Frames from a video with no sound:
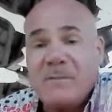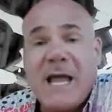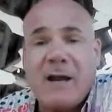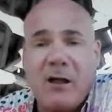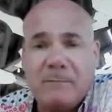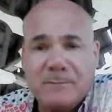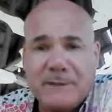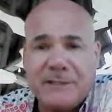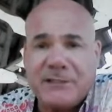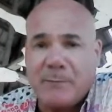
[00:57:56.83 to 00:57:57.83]
Night all.
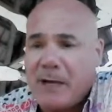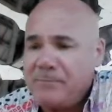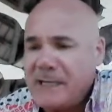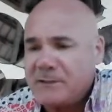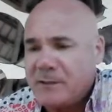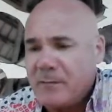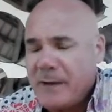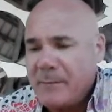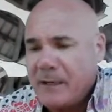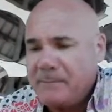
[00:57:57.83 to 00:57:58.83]
Good to see you, Bob. Thanks for
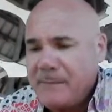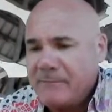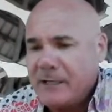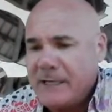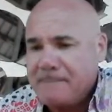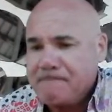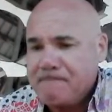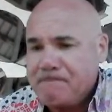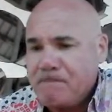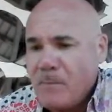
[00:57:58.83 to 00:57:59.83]
coming by, buddy. Have a good night.
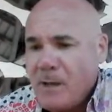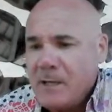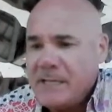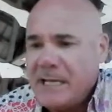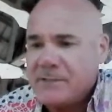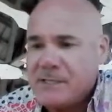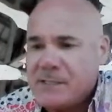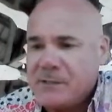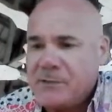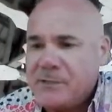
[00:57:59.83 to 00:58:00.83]
Daniel
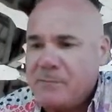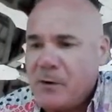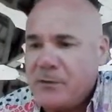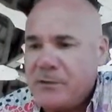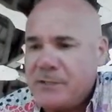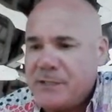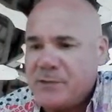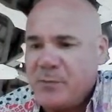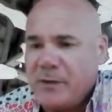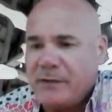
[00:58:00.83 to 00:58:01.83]
says, Lucid Motors
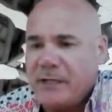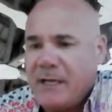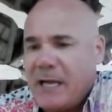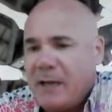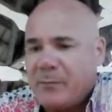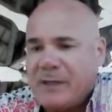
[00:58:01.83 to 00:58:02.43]
is building a